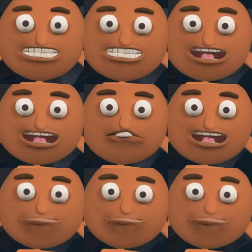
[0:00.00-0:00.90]

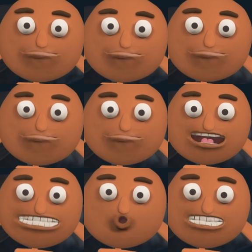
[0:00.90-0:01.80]
forgiveness,
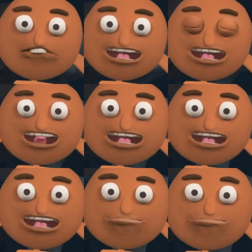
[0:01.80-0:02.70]
and
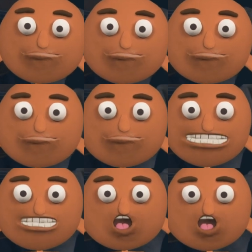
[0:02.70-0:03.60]
resilience.
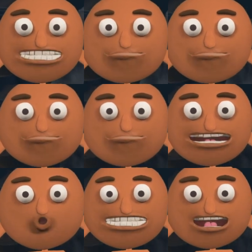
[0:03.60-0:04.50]
Who knows?
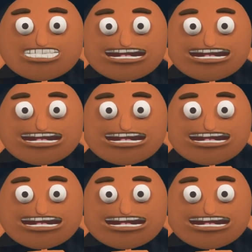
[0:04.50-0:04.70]
Using